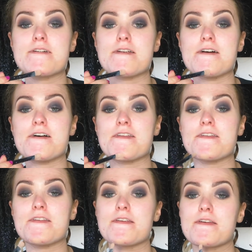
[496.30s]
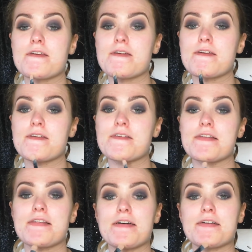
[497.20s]
cross,
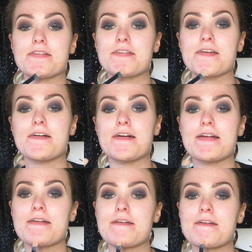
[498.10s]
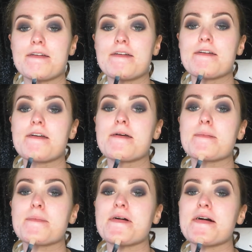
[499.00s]
little star,
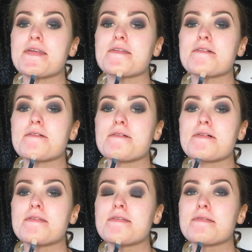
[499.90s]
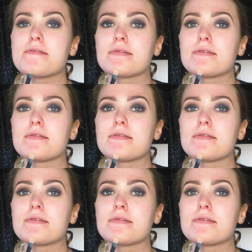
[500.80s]
pat it on.